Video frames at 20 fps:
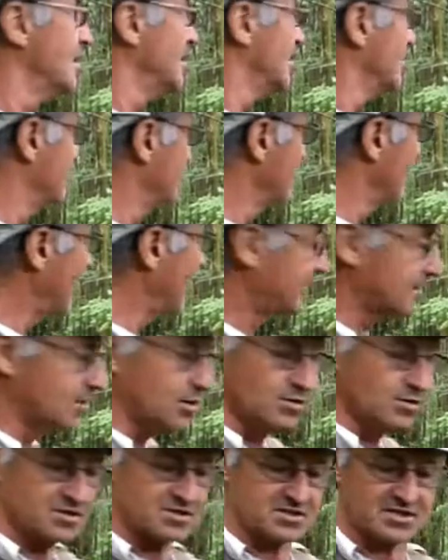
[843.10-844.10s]
The black
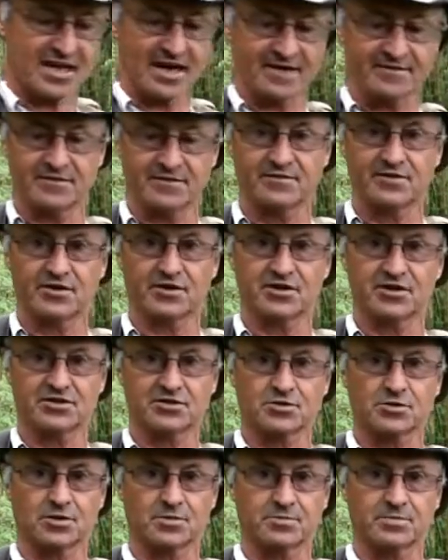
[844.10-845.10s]
locust having very
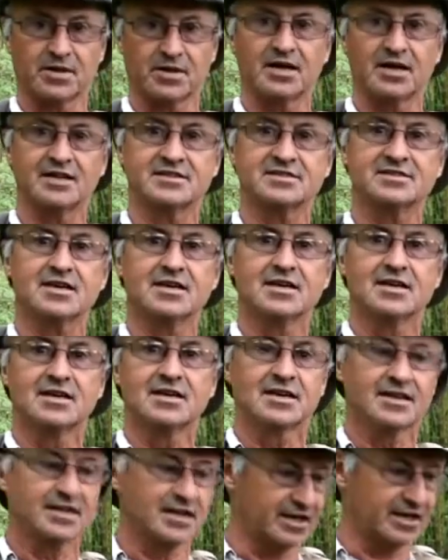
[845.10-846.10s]
short pods,
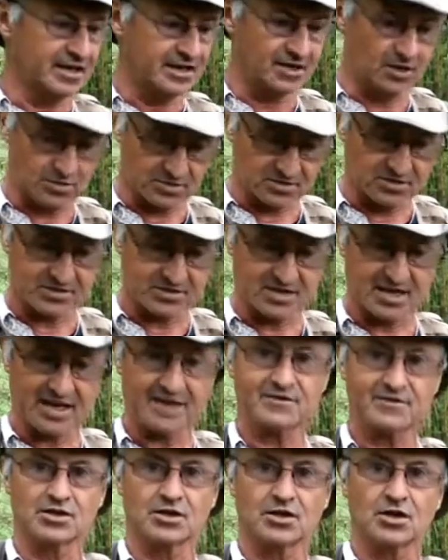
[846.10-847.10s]
the honey locust
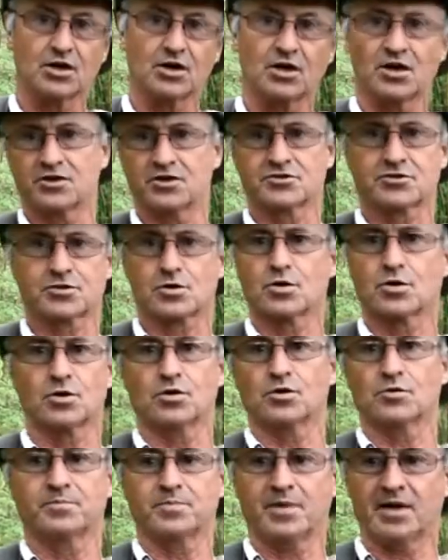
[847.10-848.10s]
having large
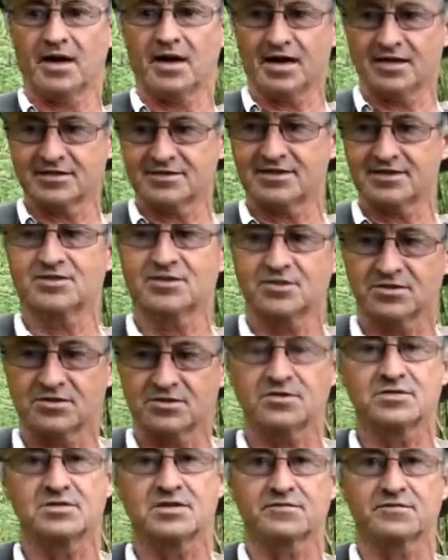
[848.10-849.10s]
curled pods that you can
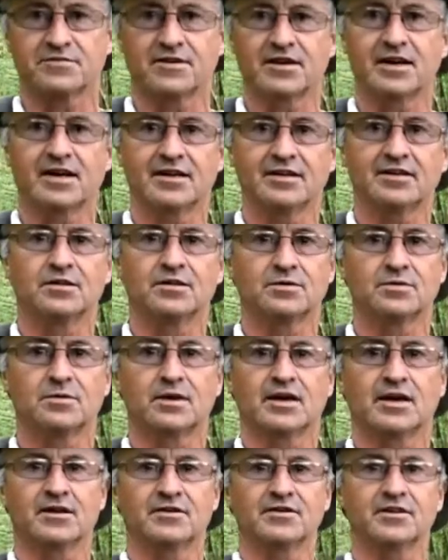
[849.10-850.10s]
usually find
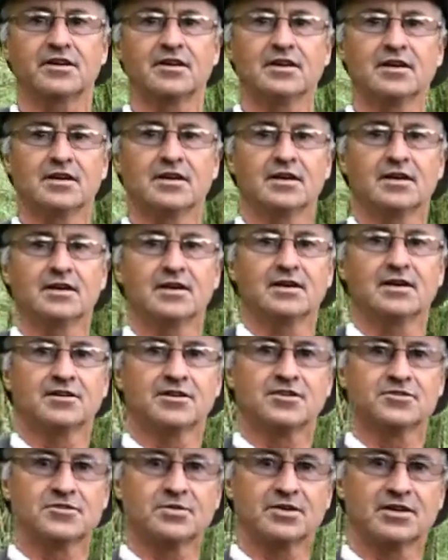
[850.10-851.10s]
around the
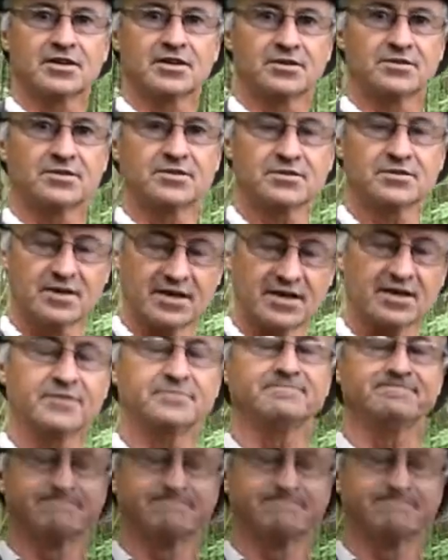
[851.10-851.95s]
tree on the ground.